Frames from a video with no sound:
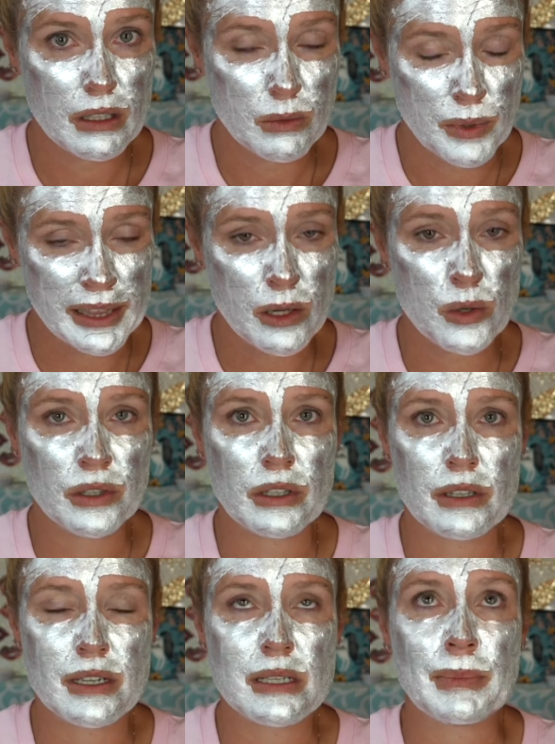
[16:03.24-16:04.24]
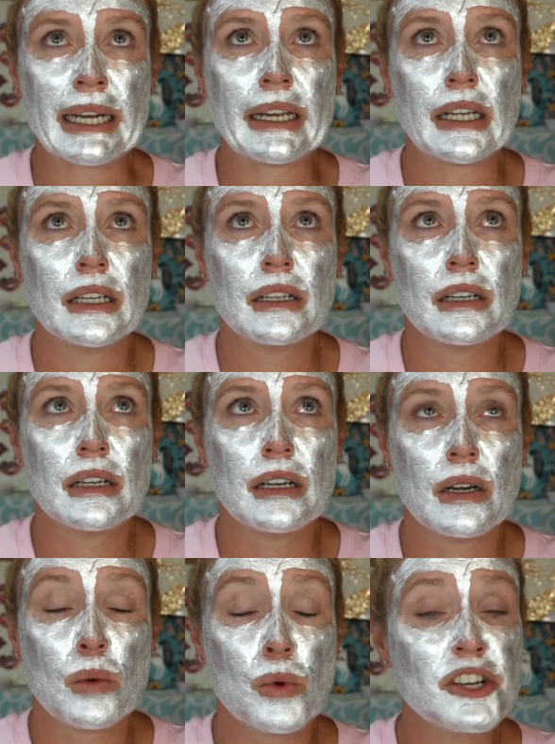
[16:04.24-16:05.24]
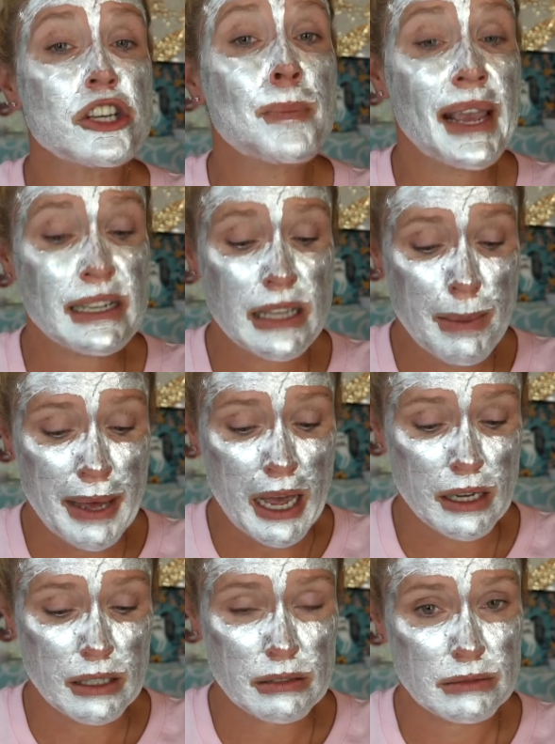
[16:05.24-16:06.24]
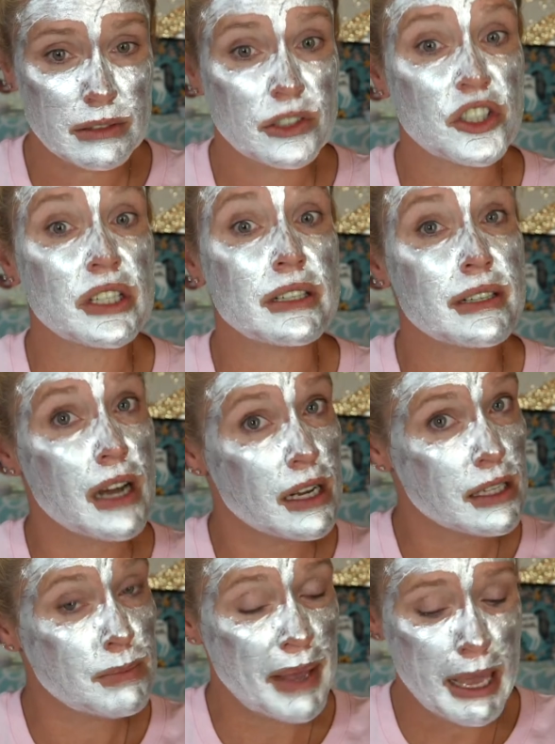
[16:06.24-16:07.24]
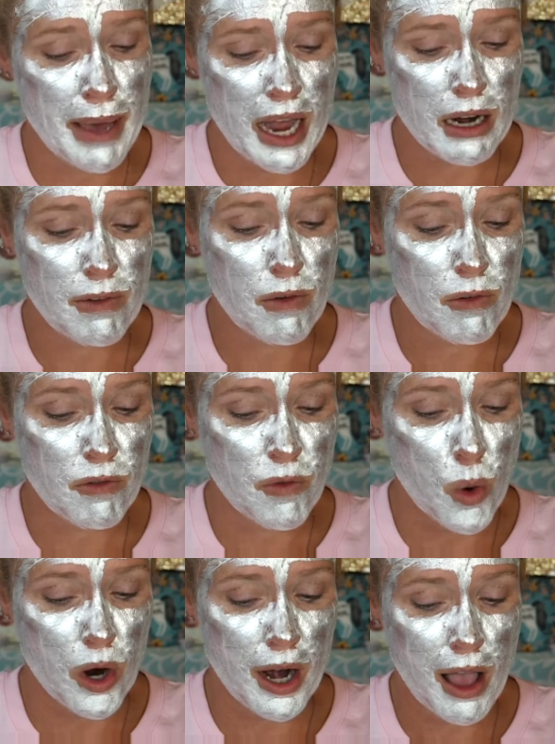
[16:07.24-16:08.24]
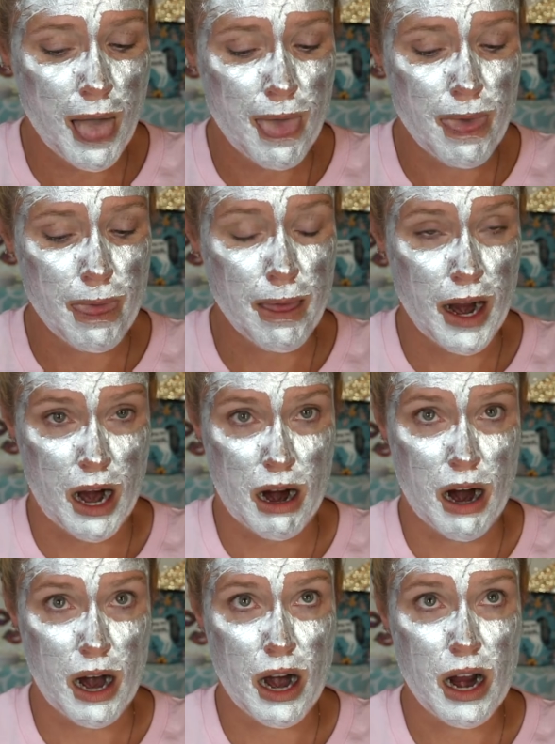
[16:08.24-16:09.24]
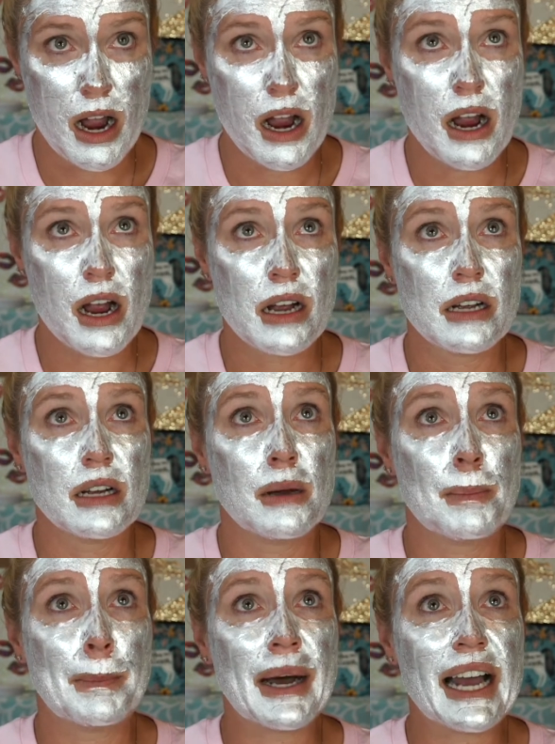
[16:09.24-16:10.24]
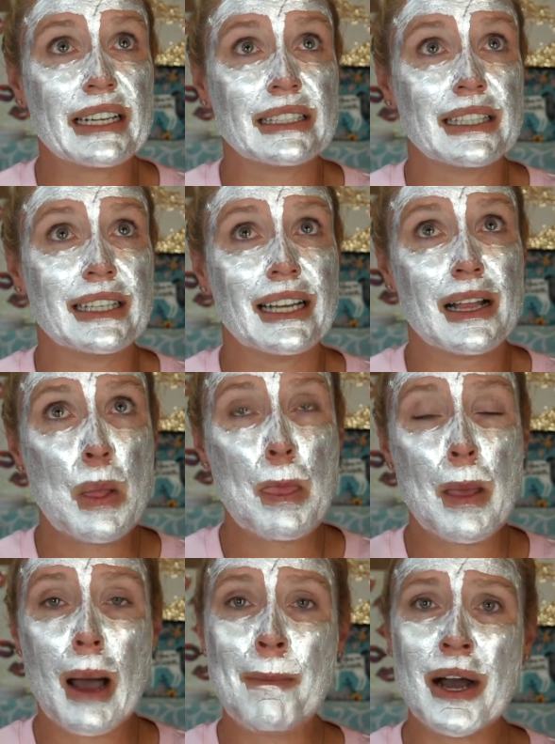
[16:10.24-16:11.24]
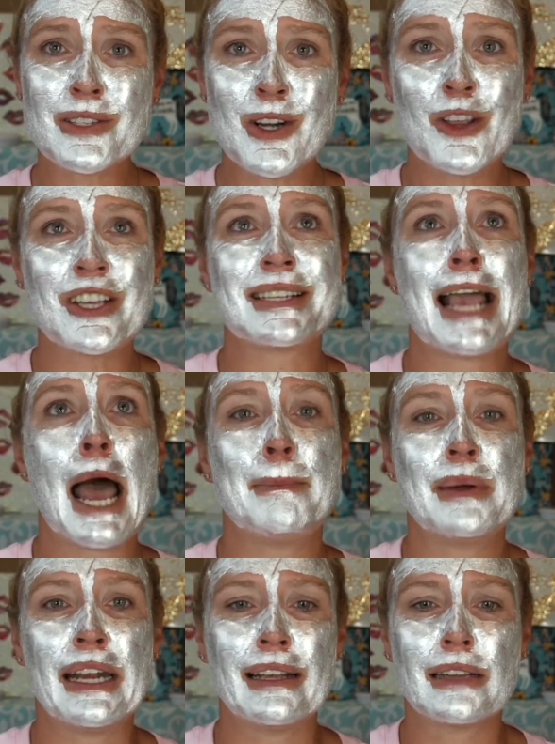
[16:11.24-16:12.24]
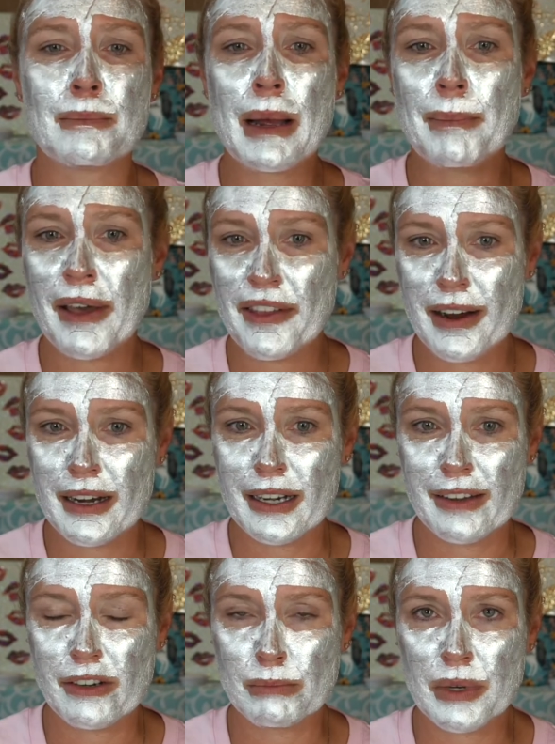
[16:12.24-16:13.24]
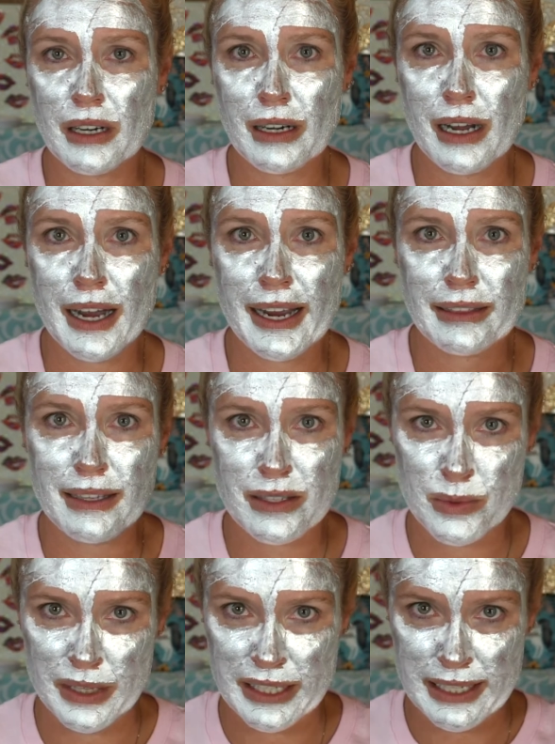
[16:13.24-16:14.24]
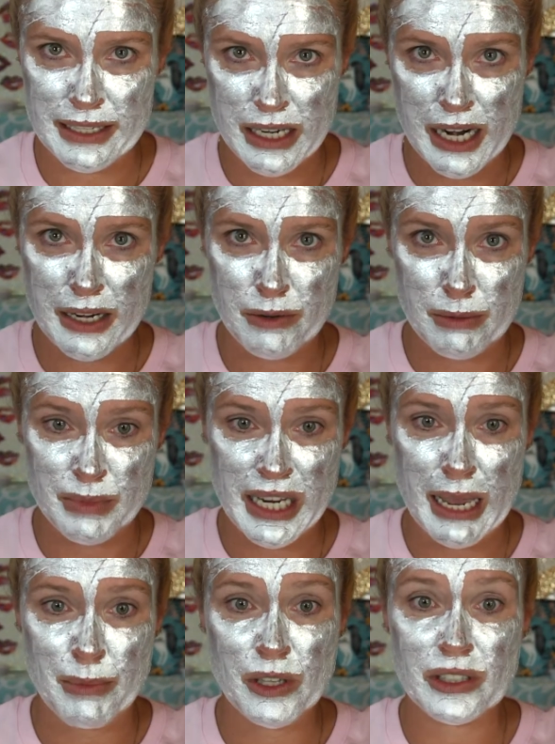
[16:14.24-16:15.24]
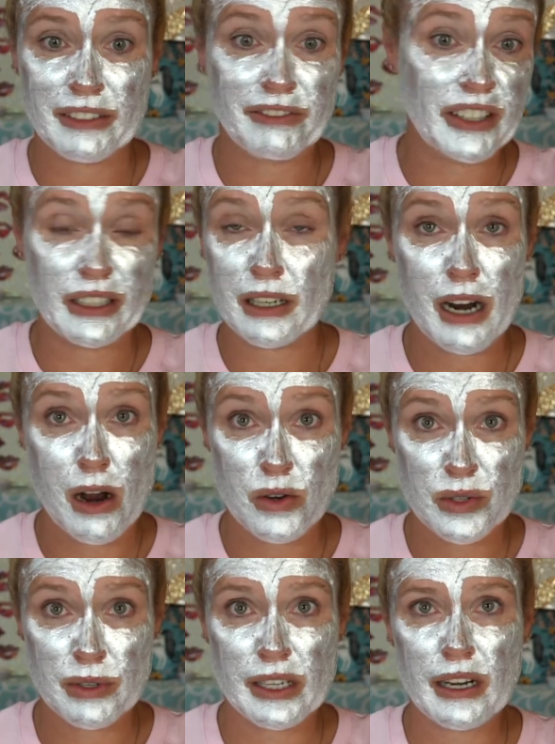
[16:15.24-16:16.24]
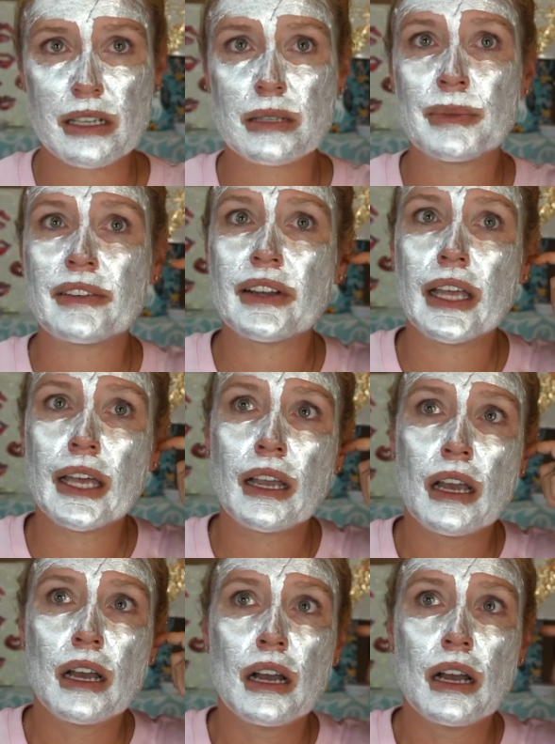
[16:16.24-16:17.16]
We loan her this money, which she pays that back. She does pay back for the car. But amongst all this happening, like my mother had given Bart and I this really nice dining room table and it fit in our house really awesome and everything.